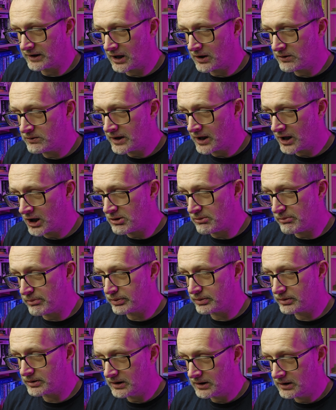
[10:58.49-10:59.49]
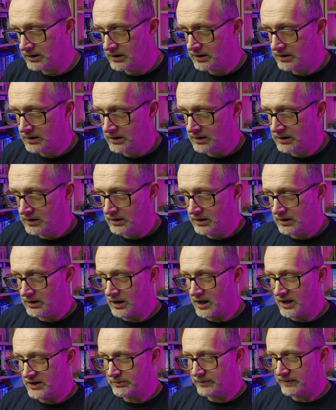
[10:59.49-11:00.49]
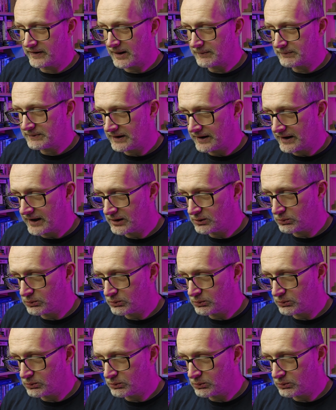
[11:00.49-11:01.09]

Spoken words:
Their only hope lies with Captain Kel